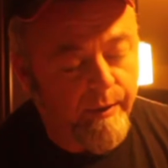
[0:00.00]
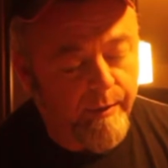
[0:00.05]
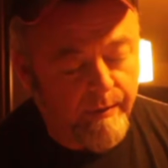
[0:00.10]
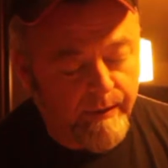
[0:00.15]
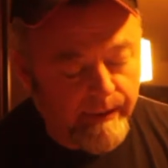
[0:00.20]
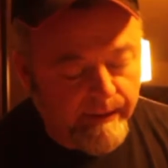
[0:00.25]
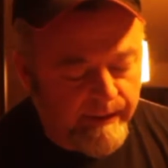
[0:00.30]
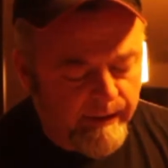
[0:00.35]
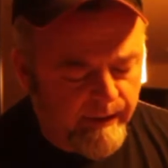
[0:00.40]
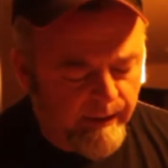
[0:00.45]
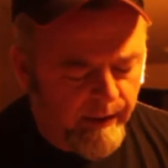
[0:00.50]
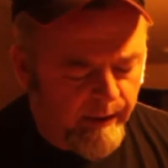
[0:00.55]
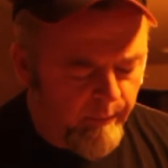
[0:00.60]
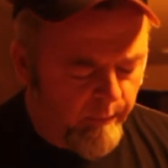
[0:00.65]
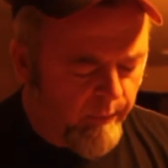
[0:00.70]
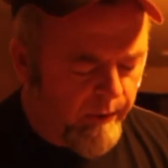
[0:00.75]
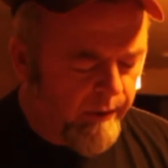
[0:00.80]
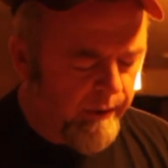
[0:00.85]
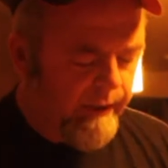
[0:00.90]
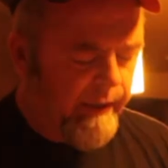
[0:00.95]
because it
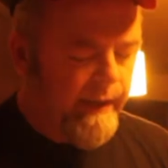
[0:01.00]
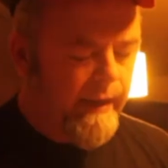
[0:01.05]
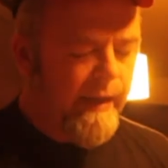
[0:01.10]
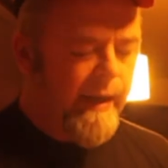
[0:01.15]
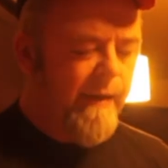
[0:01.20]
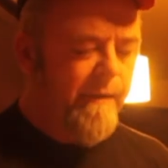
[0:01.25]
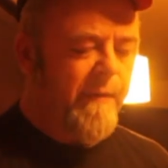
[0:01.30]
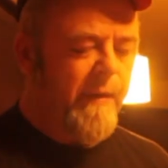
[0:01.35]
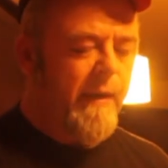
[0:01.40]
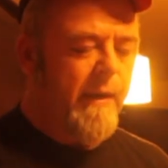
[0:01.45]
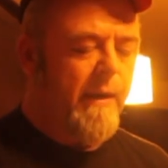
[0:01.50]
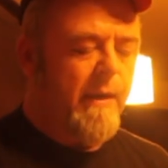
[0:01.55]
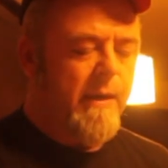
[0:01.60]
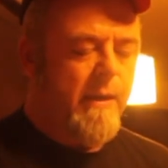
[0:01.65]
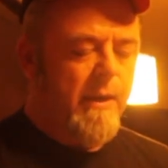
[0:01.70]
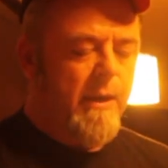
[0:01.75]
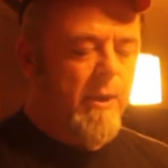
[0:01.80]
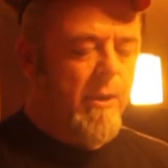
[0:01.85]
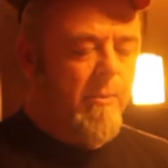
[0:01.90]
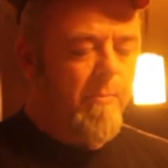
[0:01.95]
will get heavy.
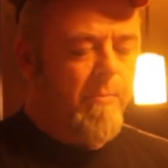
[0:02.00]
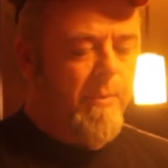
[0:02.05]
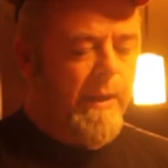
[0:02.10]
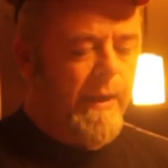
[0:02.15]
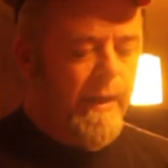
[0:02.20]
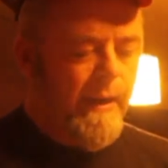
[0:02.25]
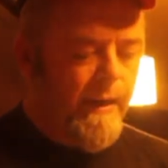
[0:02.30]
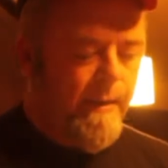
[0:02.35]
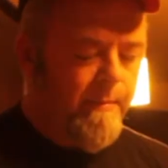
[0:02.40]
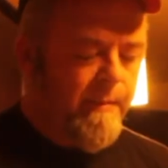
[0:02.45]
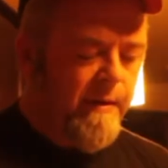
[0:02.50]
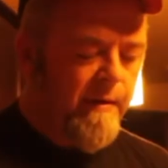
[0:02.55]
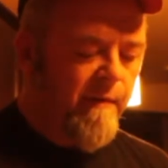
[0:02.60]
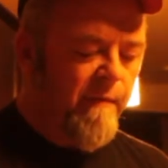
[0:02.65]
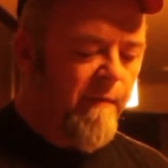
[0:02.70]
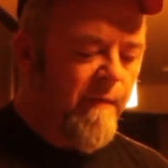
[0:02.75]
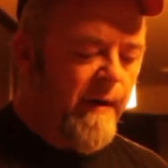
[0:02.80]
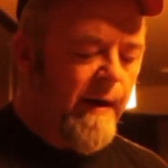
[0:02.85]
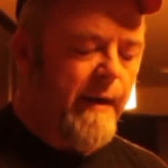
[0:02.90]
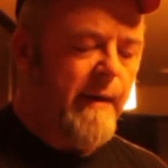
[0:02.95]
But I'm gonna
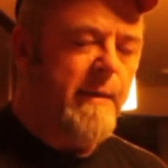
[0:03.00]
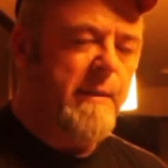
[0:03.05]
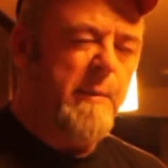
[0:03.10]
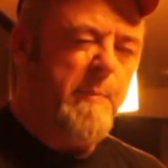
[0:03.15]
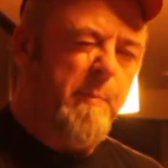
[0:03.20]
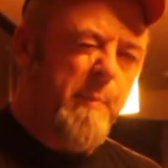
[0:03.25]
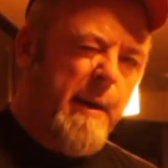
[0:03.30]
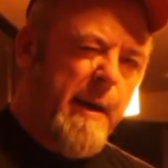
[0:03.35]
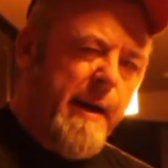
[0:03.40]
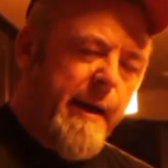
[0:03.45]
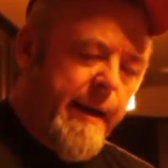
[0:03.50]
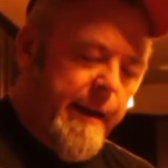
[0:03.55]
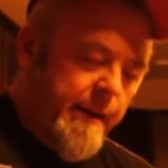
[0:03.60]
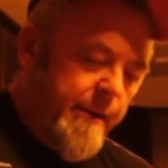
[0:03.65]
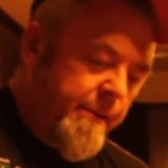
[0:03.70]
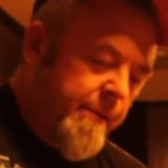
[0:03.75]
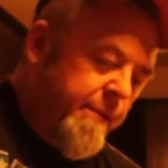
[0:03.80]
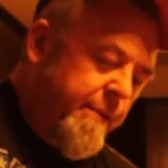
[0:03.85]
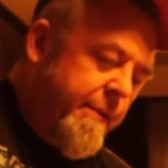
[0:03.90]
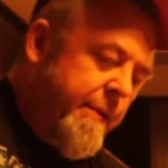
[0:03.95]
find a spot
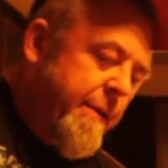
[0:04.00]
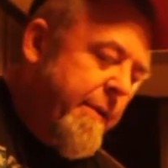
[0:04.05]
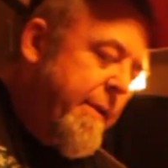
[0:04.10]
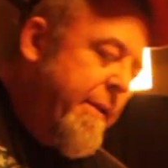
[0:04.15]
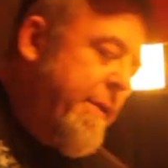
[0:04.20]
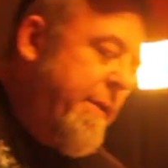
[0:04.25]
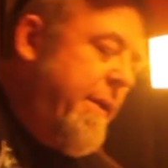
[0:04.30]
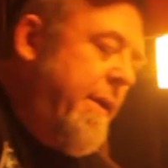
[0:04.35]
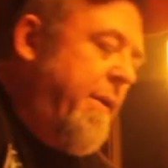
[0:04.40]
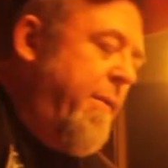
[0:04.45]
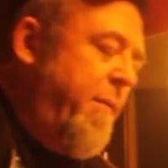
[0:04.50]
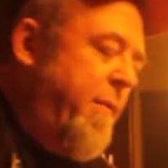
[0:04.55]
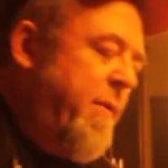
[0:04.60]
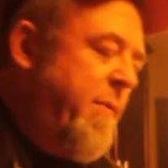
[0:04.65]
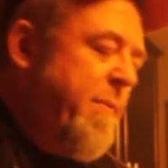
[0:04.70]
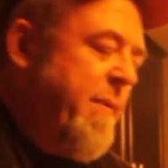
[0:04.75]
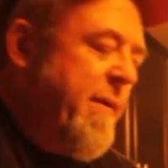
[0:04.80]
with my